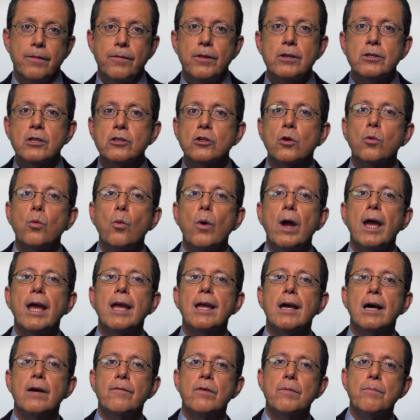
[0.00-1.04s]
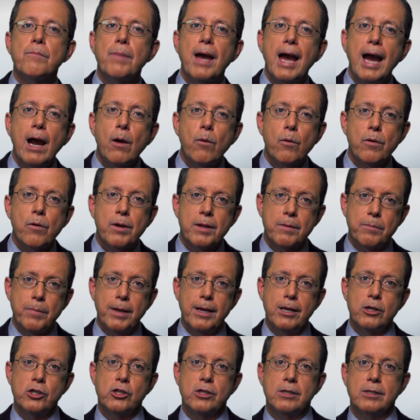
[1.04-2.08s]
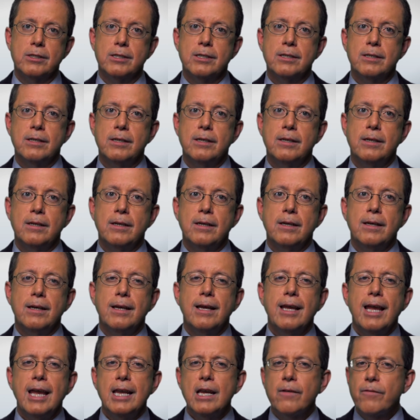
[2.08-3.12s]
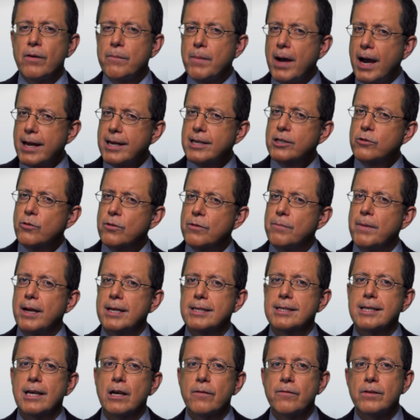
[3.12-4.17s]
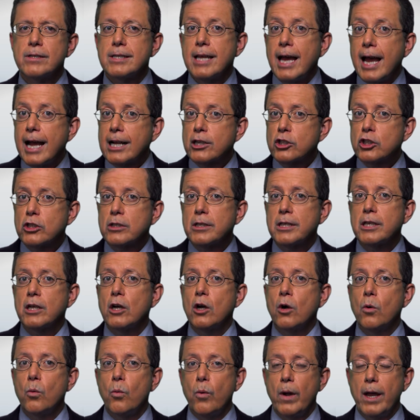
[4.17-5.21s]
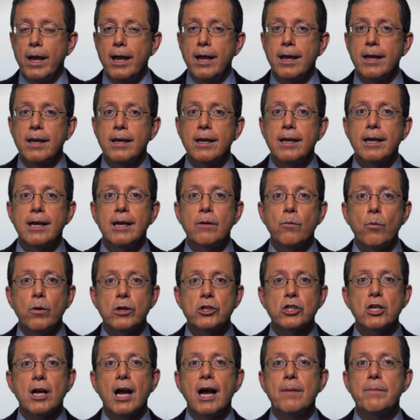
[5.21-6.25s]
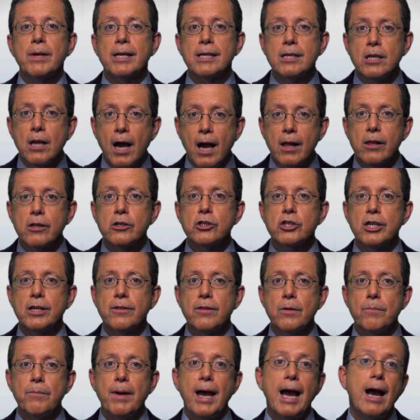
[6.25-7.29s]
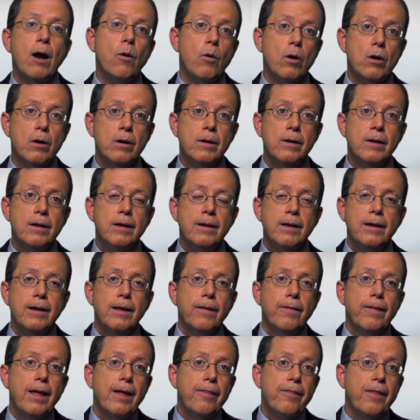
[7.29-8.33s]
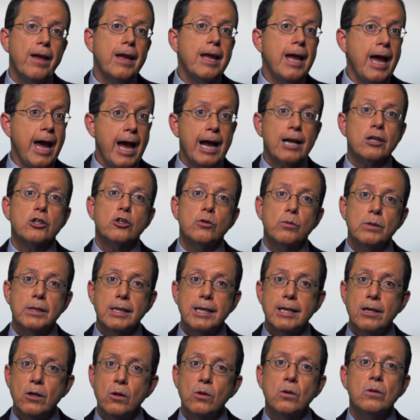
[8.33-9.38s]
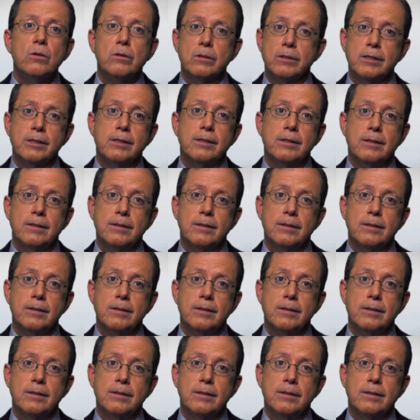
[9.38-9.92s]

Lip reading: This is a way of empowering patients. And if I'm honest with myself, it's actually a way in which I'm acknowledging the power that they actually hold.